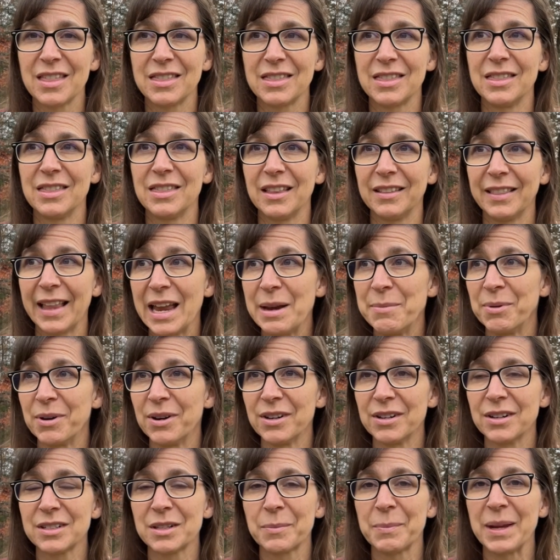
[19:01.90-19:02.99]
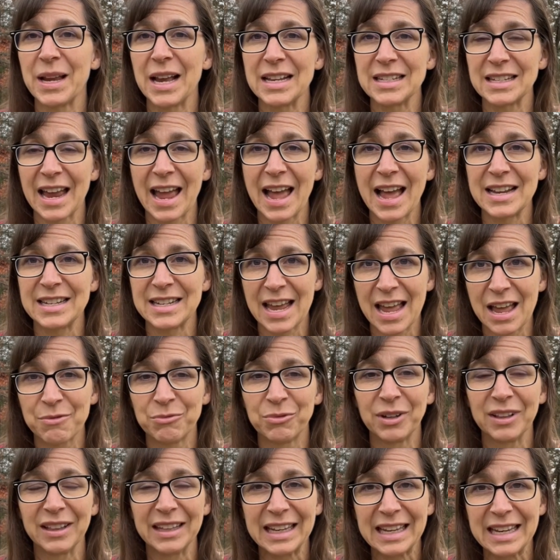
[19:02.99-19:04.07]
the labors, because I had 10
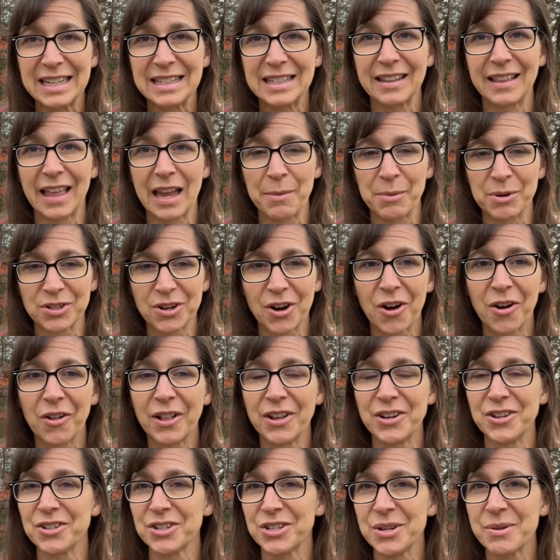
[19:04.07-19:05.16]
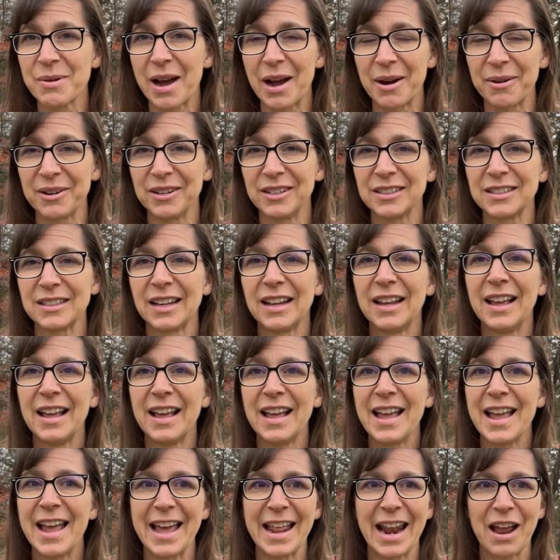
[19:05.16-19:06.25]
really easy labors, all under 2 hours.
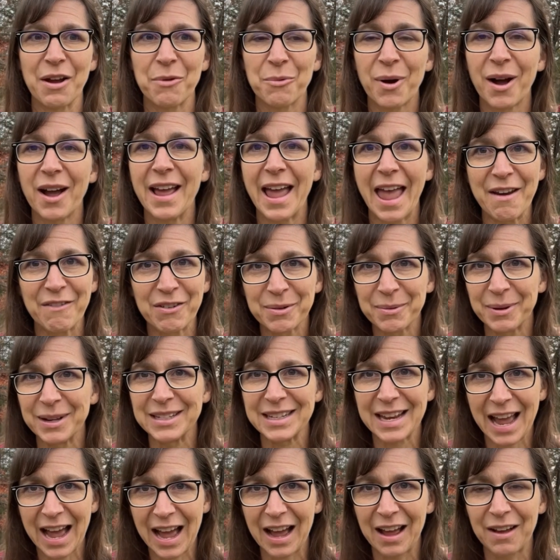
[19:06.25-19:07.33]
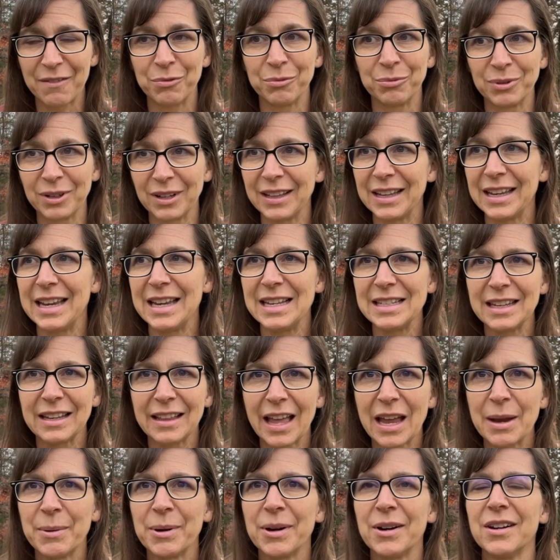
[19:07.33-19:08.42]
And I want everyone to have really easy
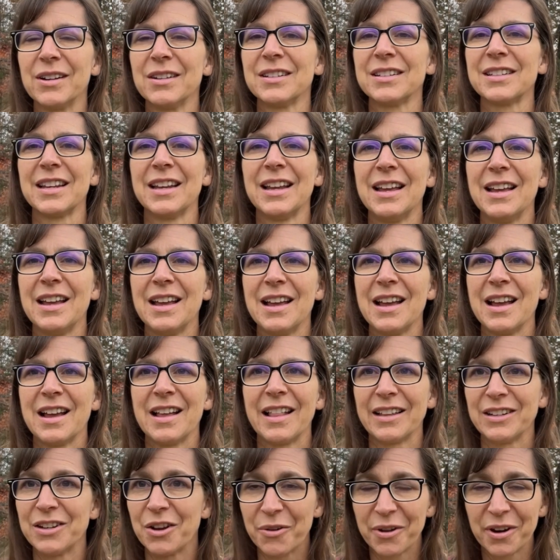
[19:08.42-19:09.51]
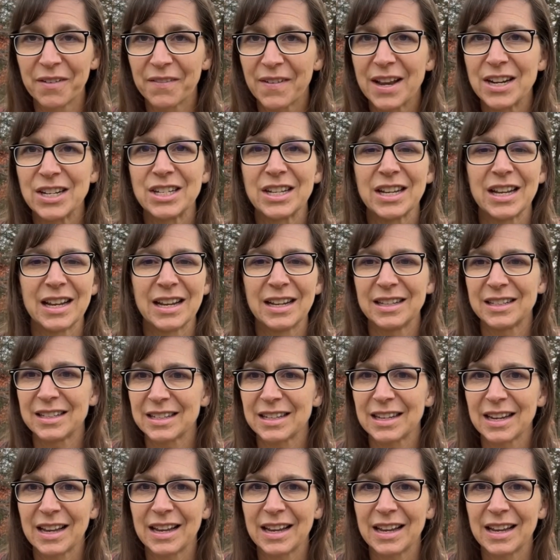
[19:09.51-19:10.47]
labors, no interventions,